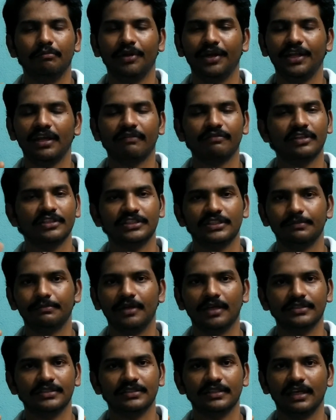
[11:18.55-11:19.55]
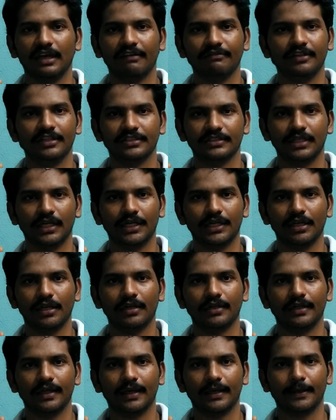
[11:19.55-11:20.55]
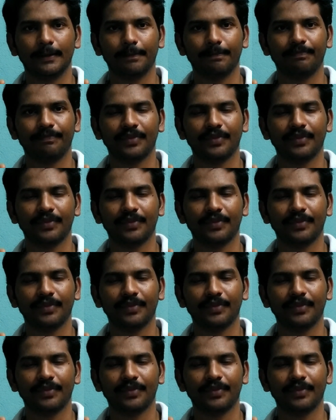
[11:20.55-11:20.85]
Many of the ship doesn't have this dirty oil tank.